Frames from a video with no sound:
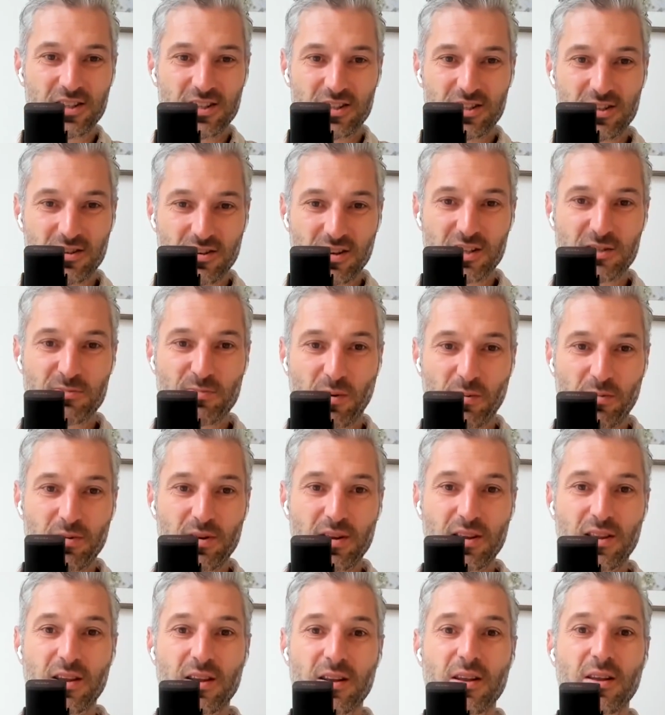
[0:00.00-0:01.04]
So that's probably
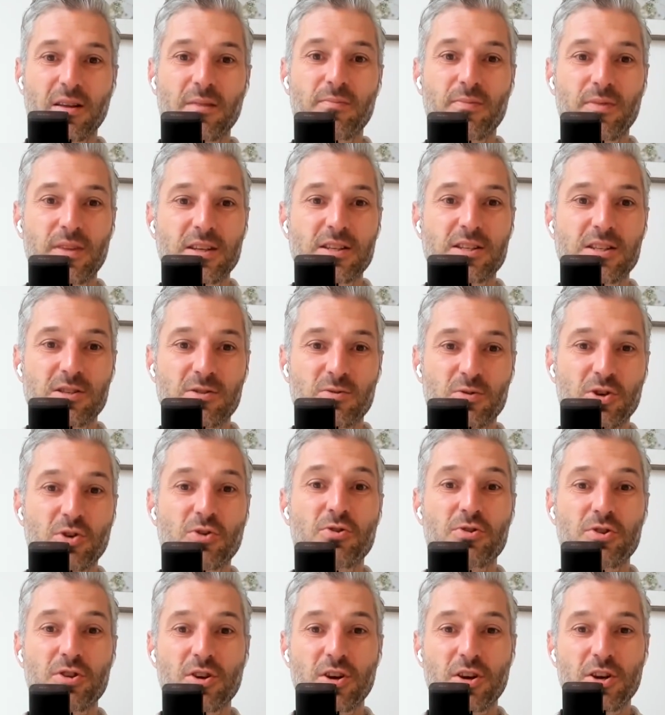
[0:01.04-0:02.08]
this is a
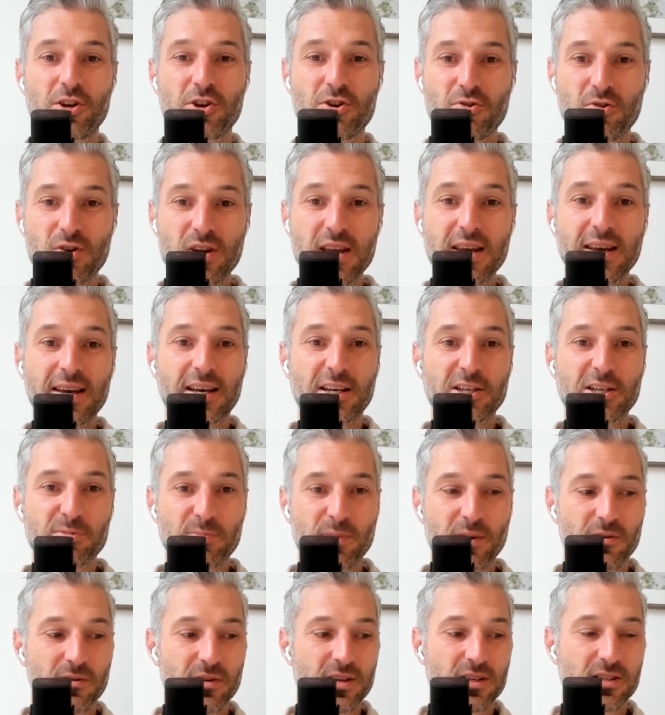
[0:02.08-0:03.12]
unique
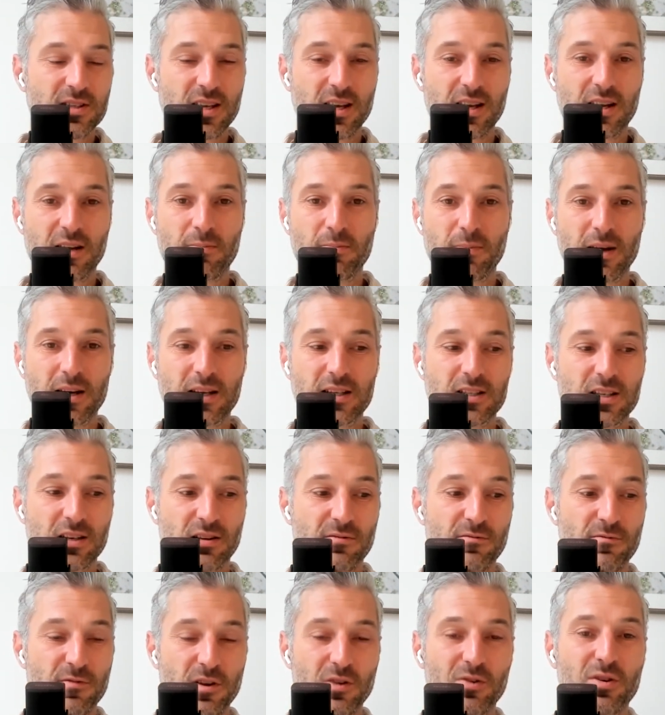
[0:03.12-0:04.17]
experience that it makes it
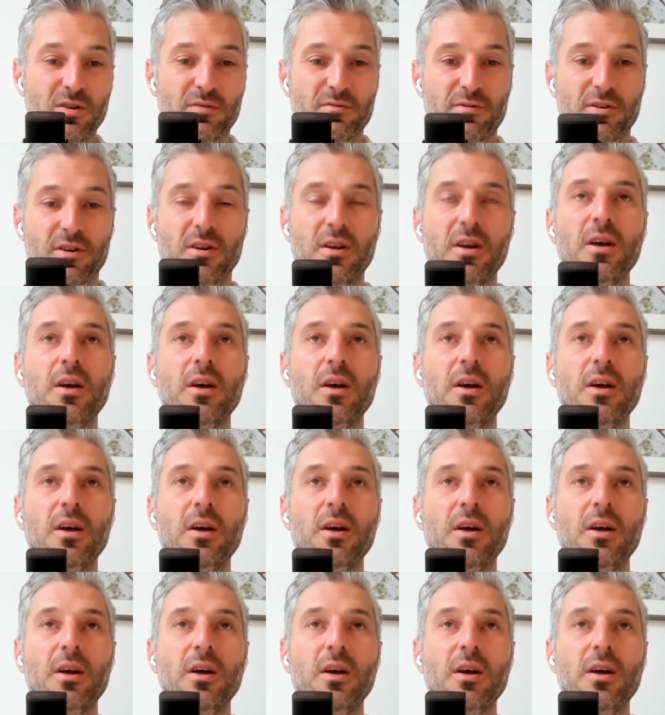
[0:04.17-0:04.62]
feel different.